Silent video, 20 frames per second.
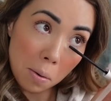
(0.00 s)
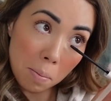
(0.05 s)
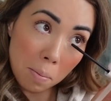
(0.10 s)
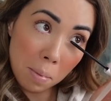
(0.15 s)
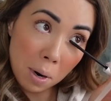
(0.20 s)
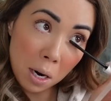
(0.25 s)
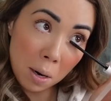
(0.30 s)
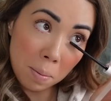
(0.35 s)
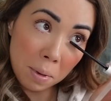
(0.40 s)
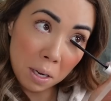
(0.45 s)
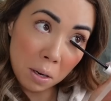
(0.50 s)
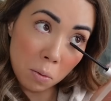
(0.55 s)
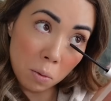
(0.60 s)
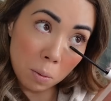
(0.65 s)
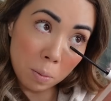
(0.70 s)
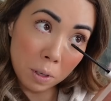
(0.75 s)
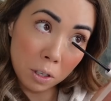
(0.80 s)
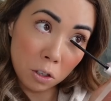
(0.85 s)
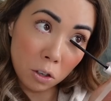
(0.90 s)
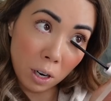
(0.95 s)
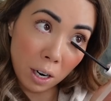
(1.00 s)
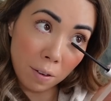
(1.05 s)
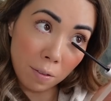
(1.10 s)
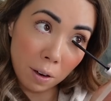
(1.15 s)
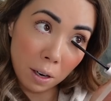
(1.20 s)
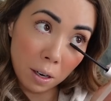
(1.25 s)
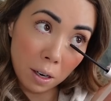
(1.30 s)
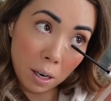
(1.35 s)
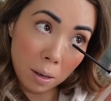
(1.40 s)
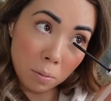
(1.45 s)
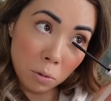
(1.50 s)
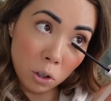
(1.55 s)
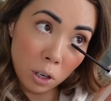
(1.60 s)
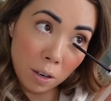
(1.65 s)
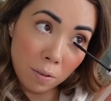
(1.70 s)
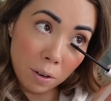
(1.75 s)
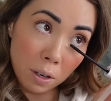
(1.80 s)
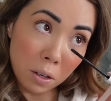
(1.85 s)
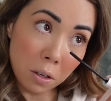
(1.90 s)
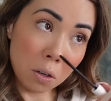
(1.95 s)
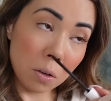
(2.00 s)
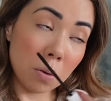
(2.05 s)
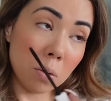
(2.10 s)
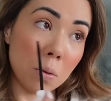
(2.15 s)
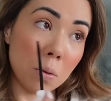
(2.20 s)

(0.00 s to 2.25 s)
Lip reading: Mommy will be driving. I'm driving you,